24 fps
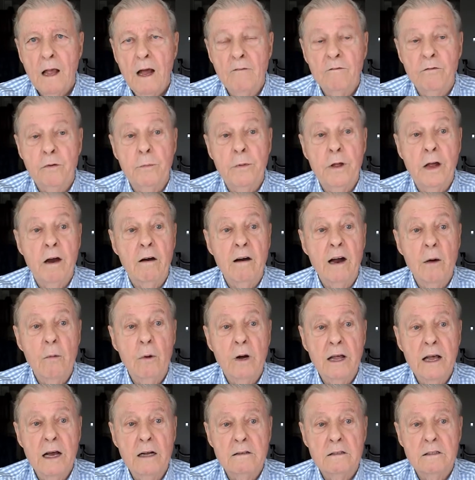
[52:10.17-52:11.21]
And from there, I
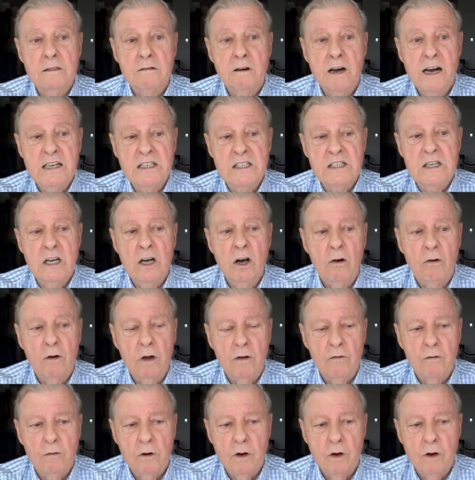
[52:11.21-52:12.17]
went out to try selling